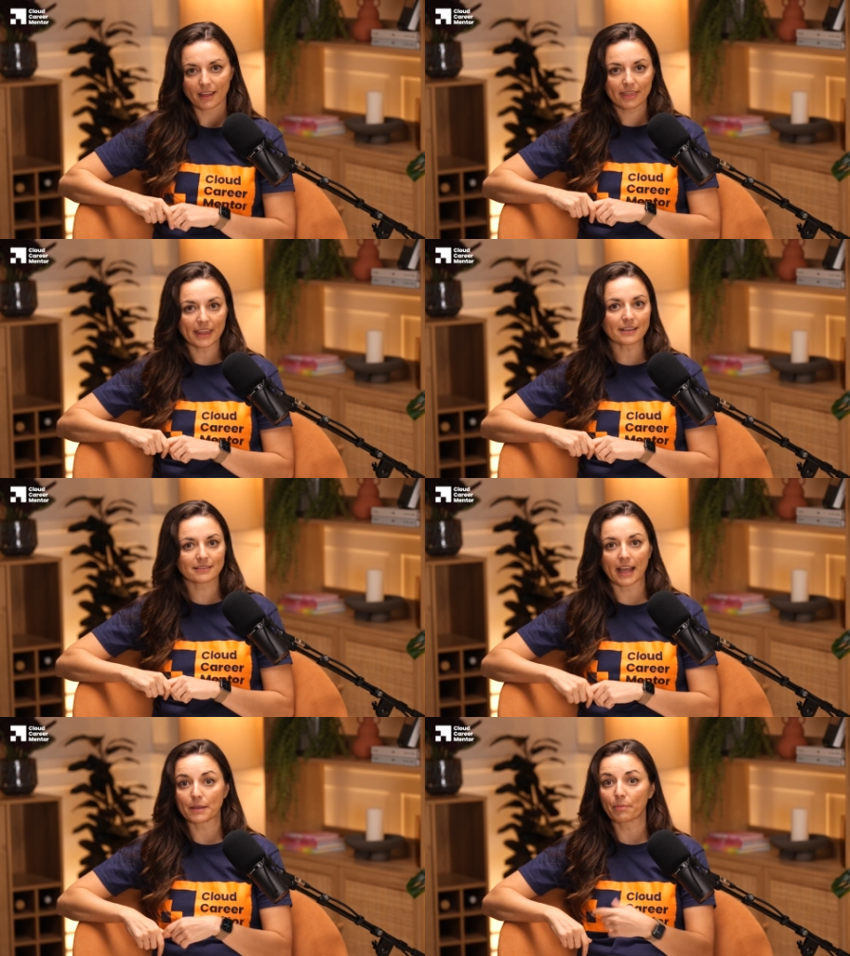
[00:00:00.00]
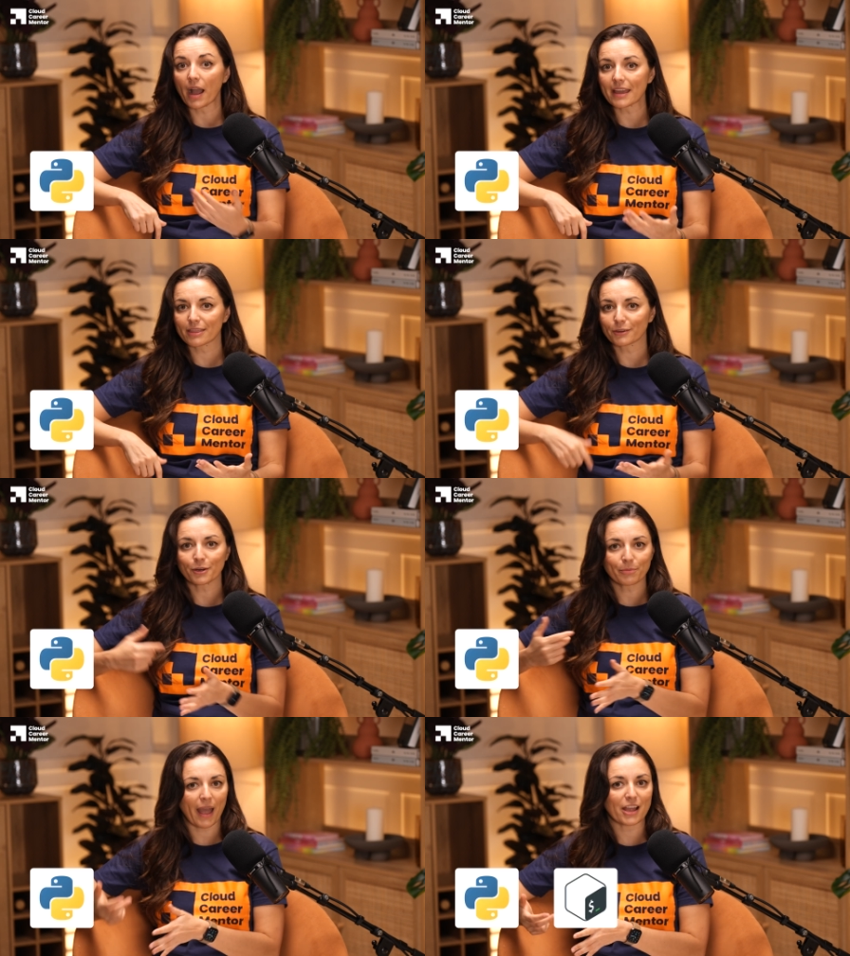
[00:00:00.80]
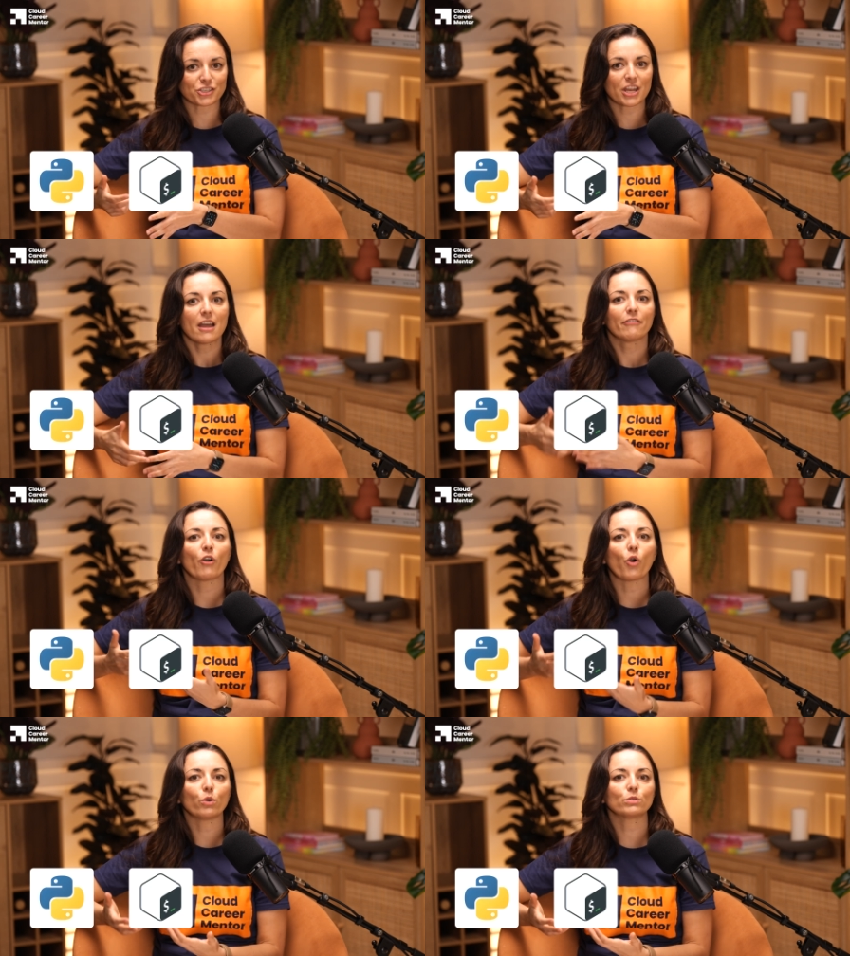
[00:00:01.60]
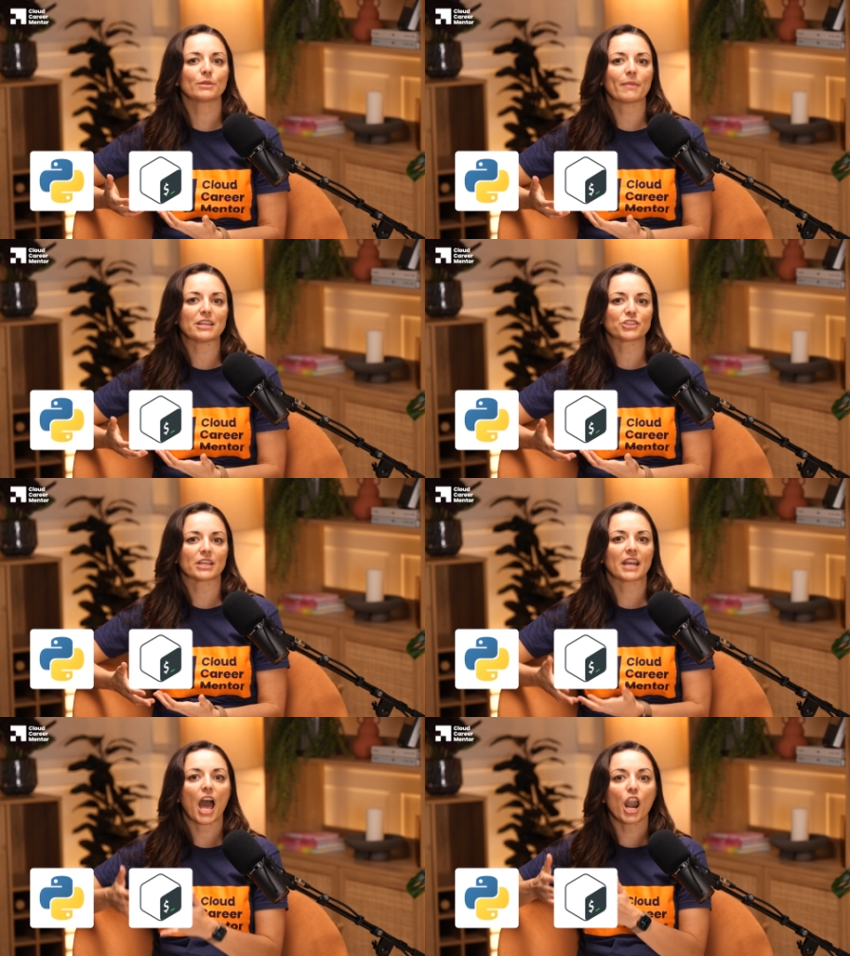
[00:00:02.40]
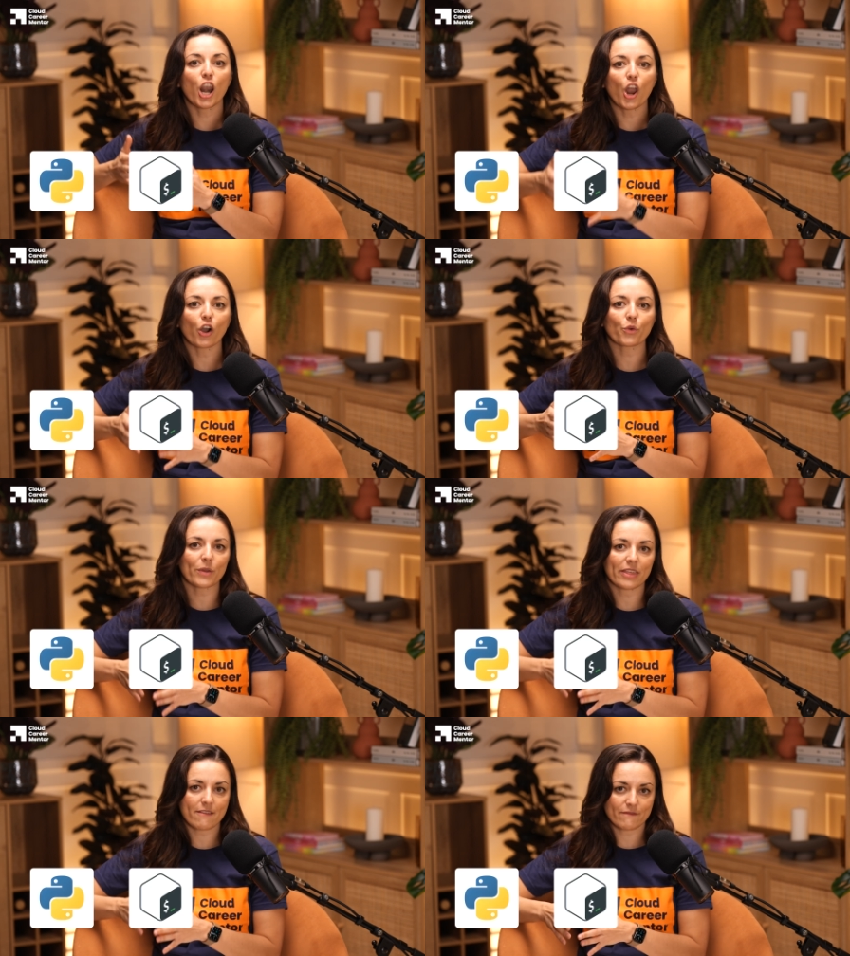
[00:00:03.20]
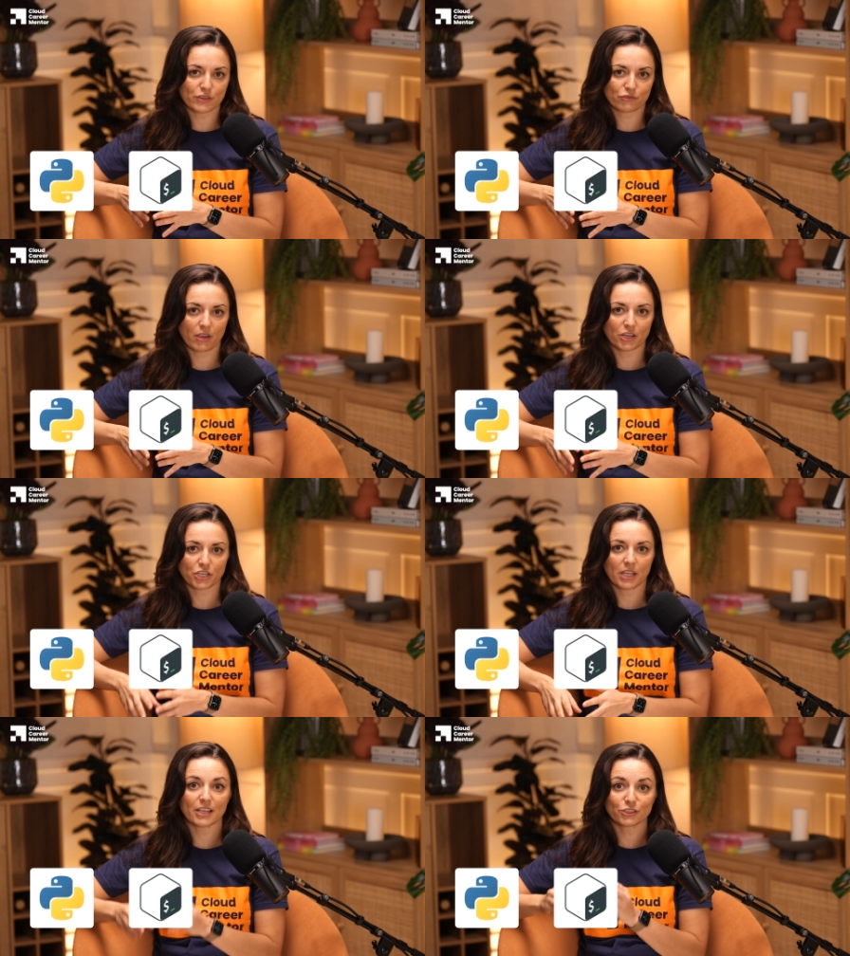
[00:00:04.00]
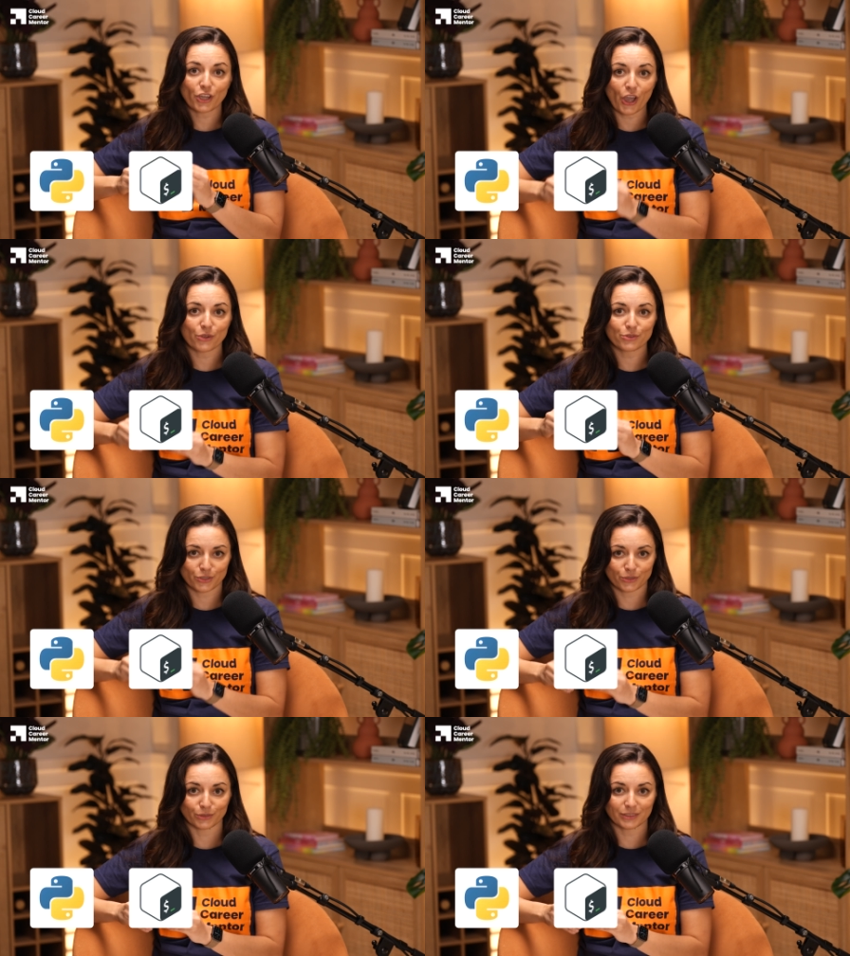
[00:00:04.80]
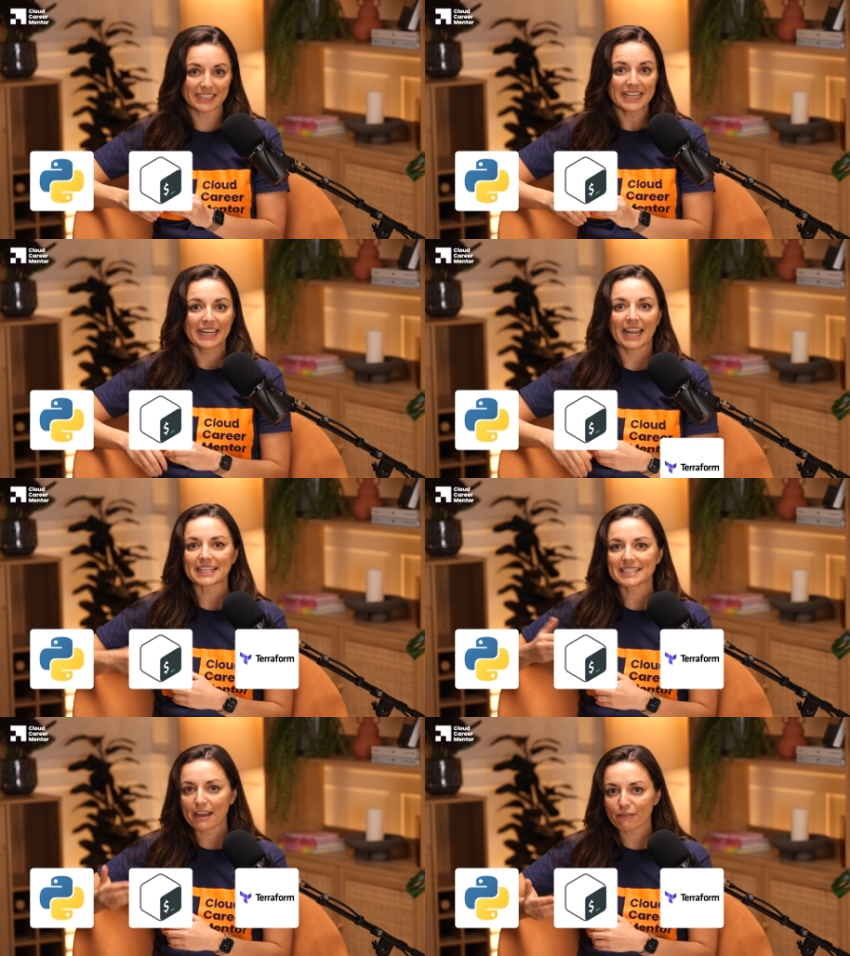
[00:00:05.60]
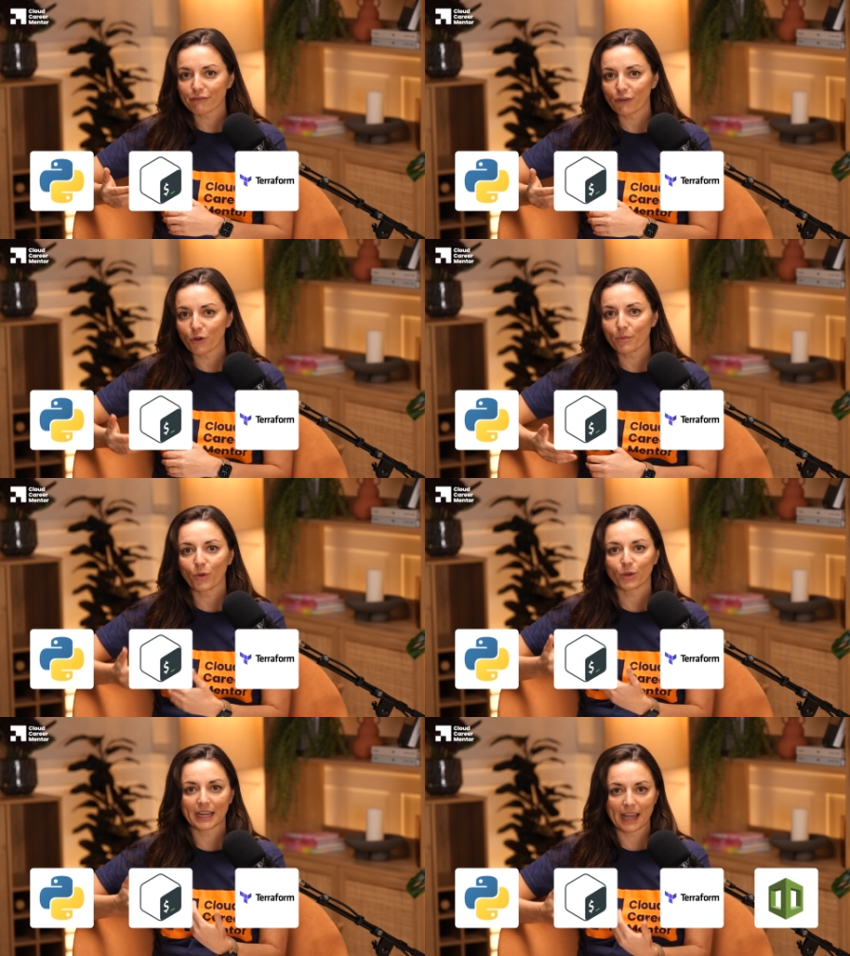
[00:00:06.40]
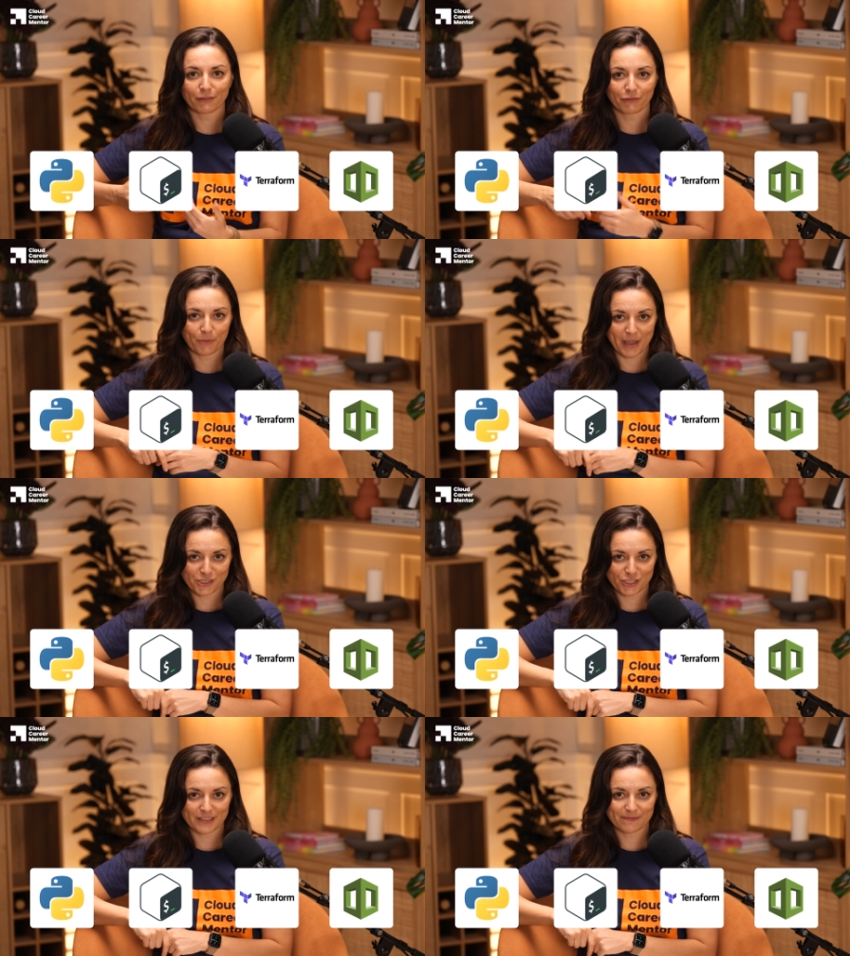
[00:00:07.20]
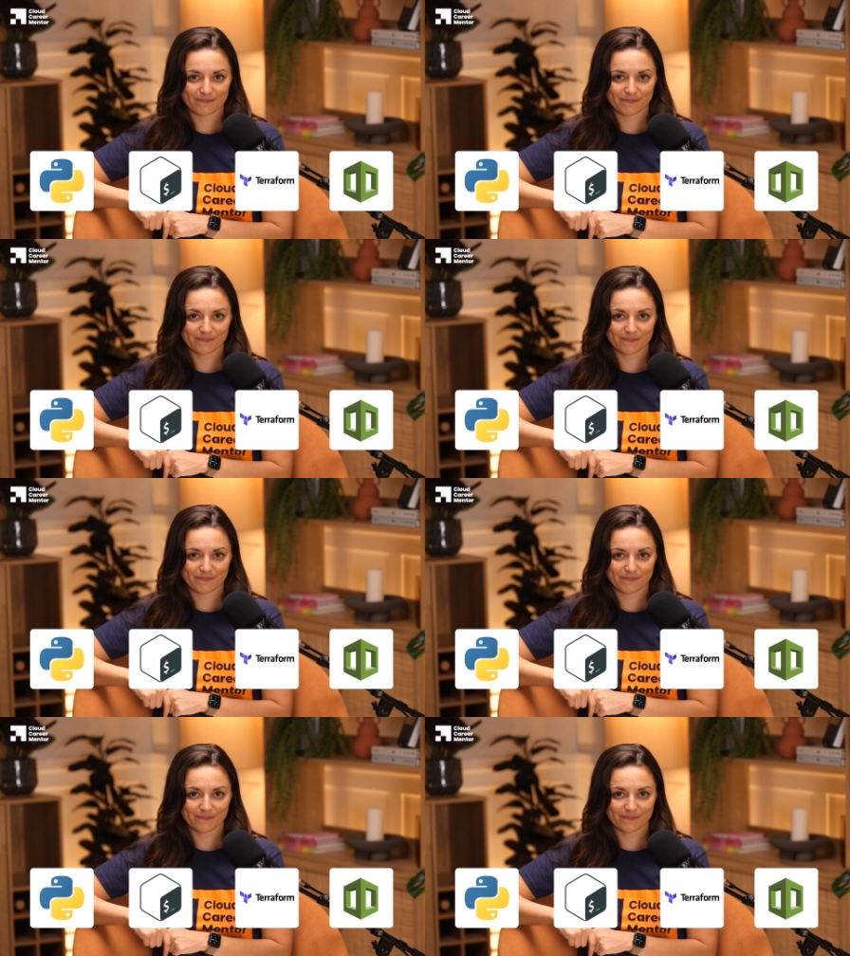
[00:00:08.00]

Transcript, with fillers: things like Python or Bash for automation along with infrastructure as code tools like Terraform or CloudFormation.